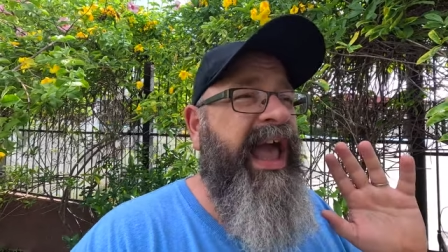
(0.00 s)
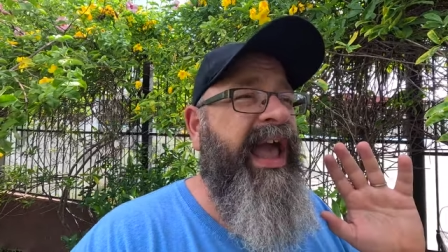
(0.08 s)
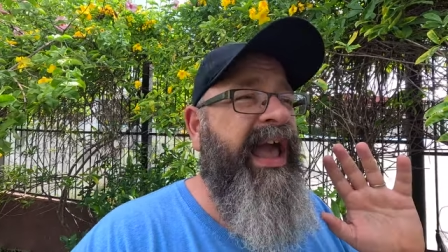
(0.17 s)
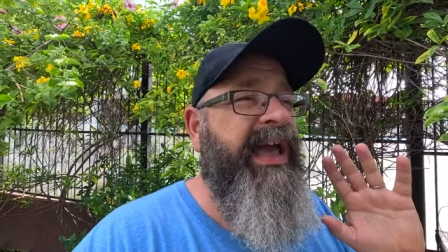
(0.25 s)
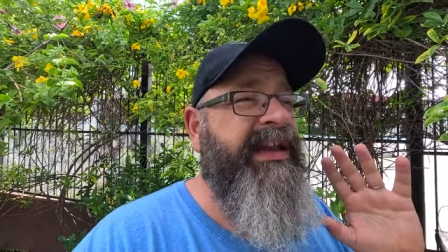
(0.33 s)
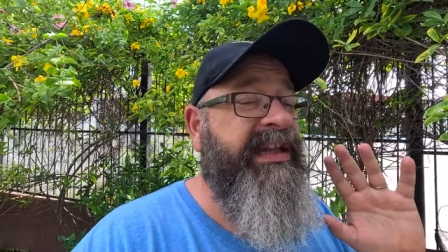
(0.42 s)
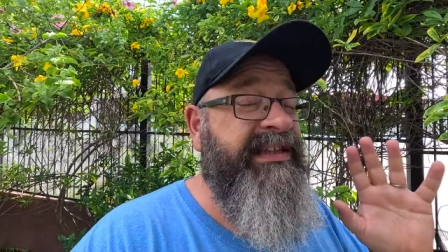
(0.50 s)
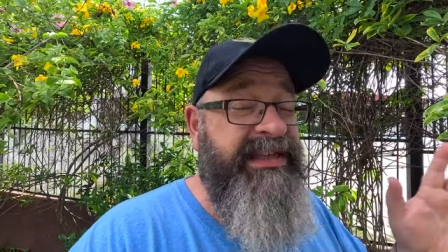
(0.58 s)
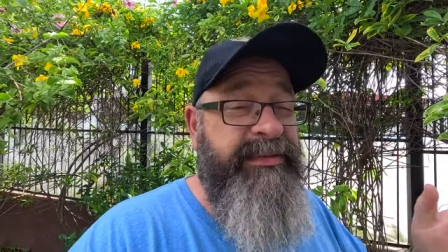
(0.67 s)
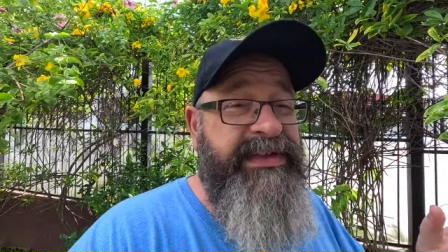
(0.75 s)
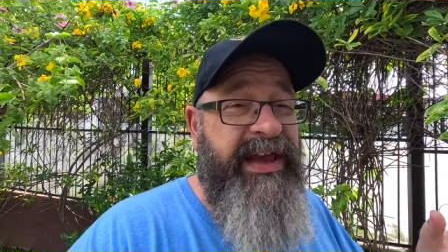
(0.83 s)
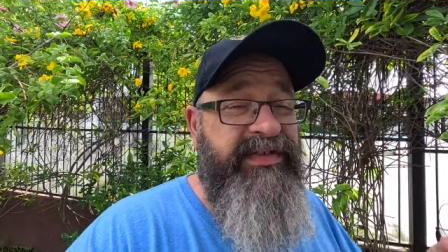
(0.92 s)
and it
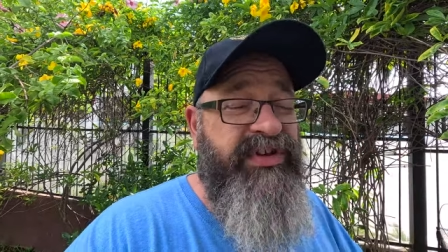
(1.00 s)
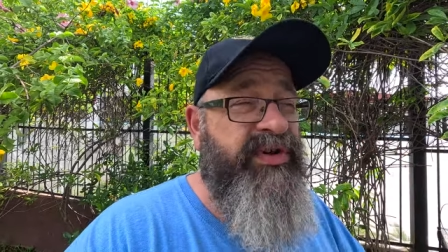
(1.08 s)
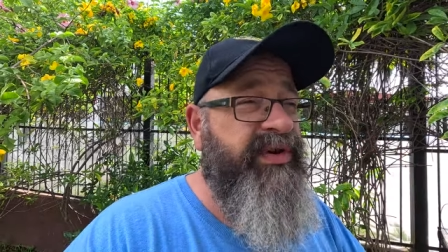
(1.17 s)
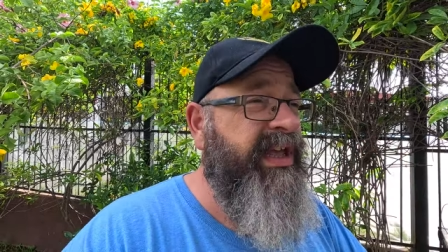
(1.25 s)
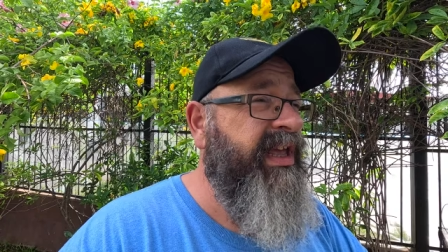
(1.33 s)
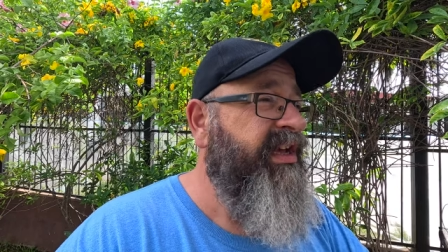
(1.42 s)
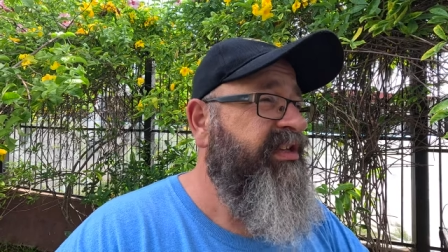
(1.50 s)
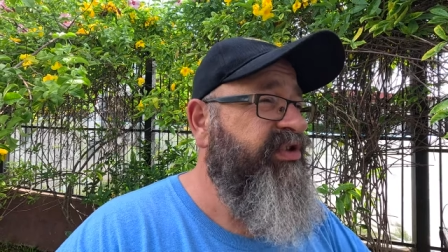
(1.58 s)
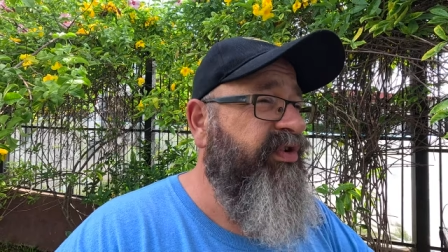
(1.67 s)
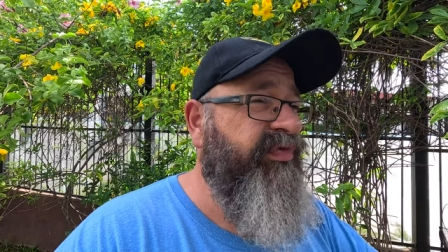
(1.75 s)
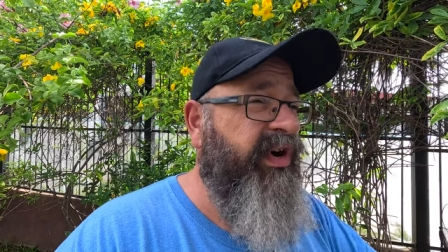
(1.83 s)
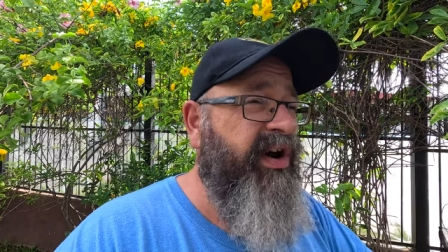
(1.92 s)
seems heavy duty.
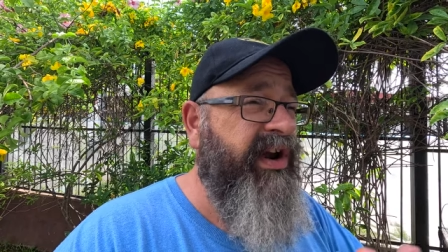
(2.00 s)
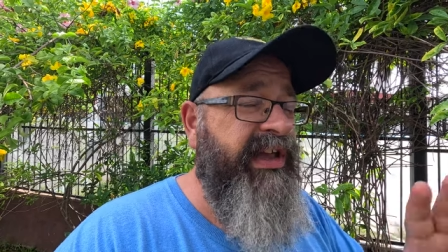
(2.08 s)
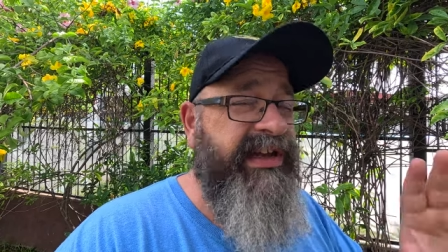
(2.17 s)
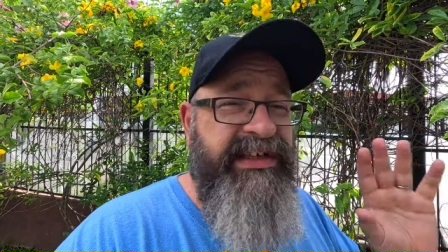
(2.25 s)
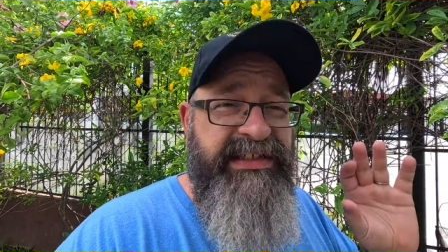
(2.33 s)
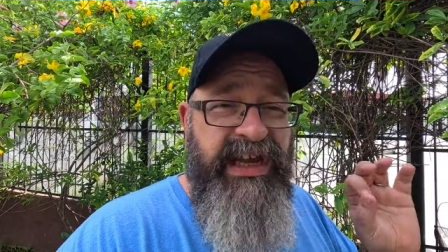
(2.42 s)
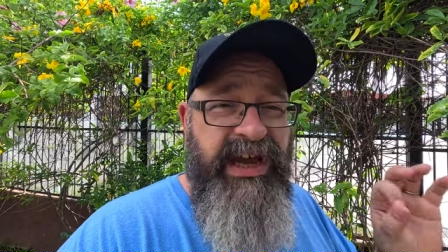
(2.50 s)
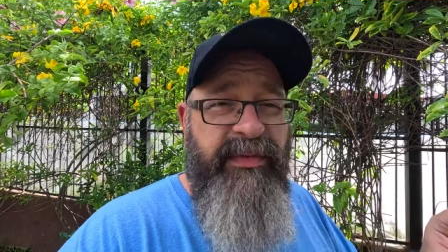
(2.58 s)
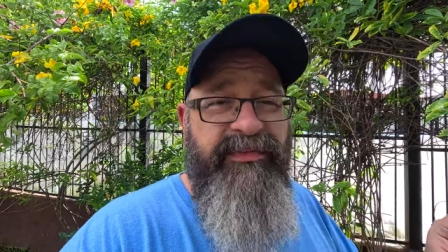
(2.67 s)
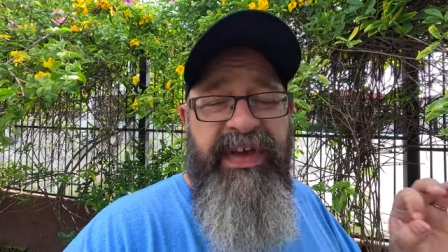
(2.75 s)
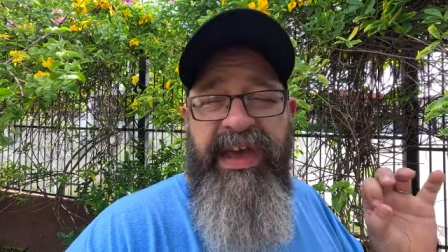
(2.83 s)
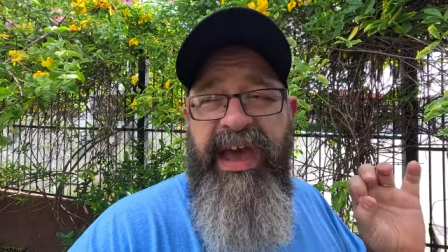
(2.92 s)
So far it is
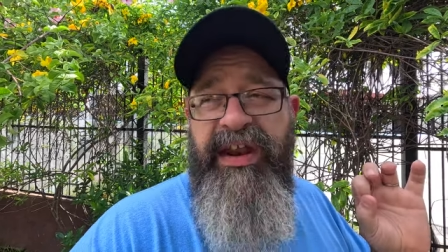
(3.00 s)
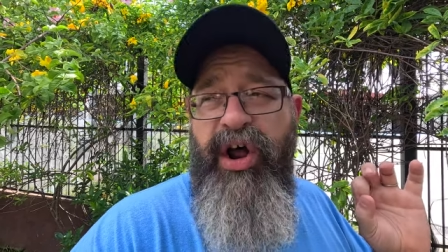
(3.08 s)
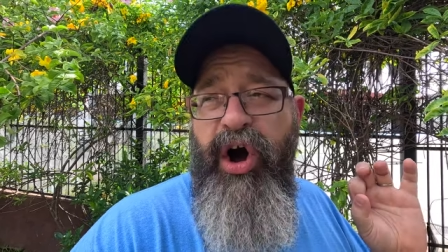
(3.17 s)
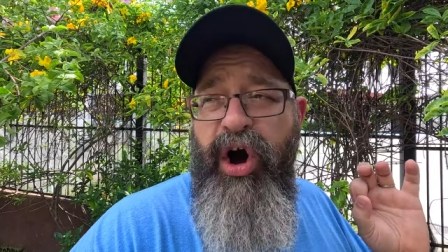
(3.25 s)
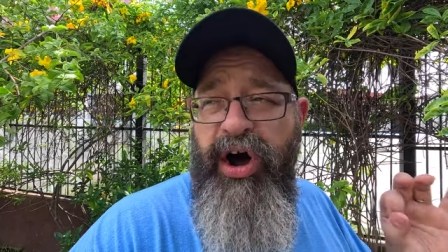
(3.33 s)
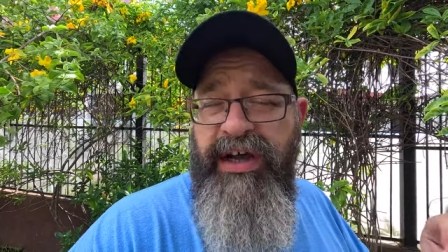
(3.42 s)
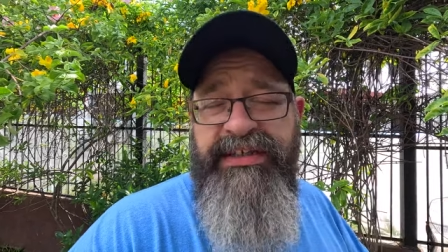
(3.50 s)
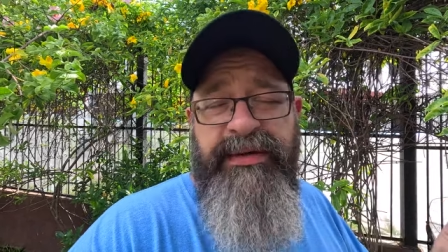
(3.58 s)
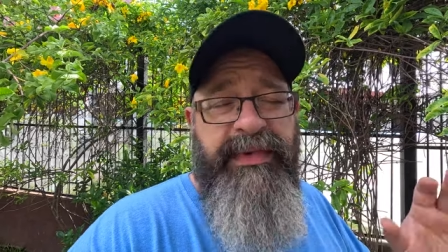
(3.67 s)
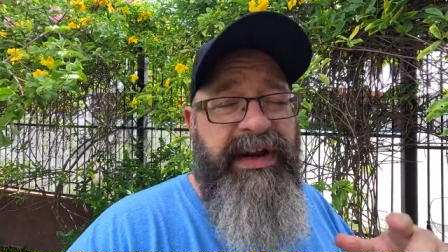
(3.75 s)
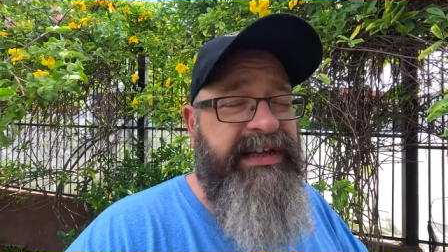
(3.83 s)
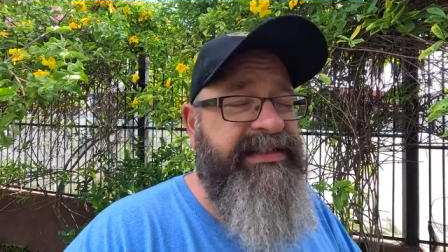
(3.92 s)
comfy and awesome,
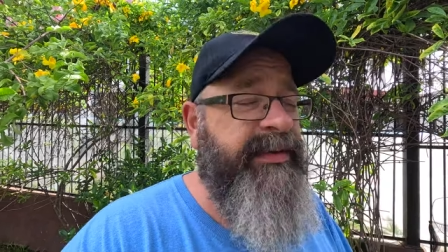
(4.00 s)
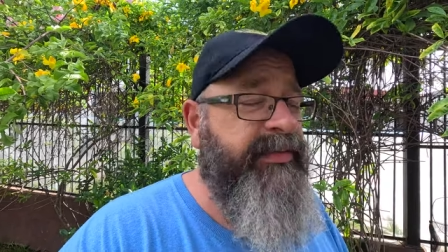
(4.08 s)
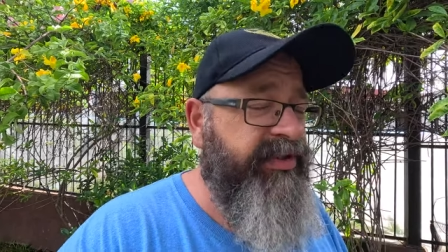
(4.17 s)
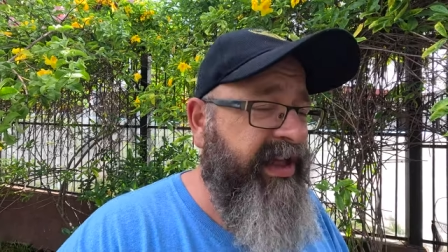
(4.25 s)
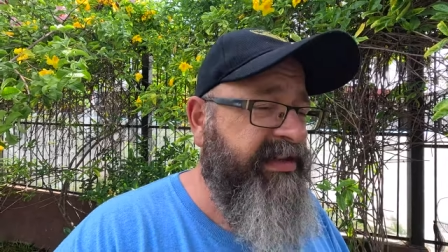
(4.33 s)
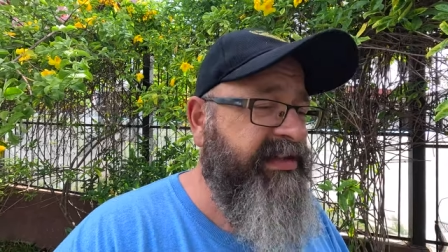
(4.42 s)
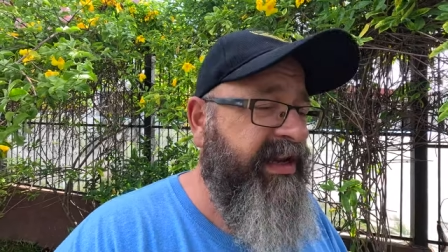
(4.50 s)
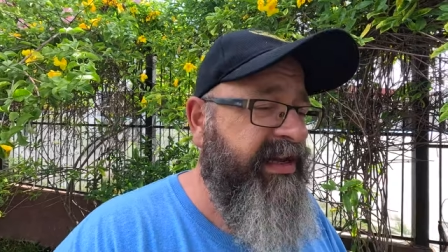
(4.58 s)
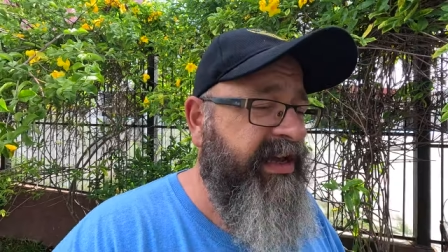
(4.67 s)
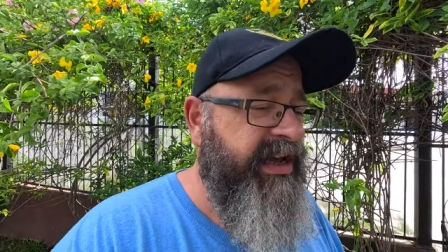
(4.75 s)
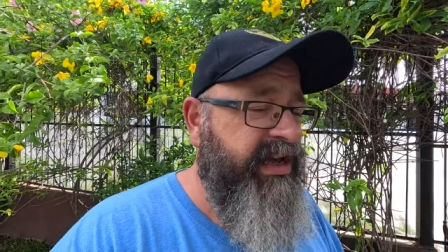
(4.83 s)
and I assembled that tonight.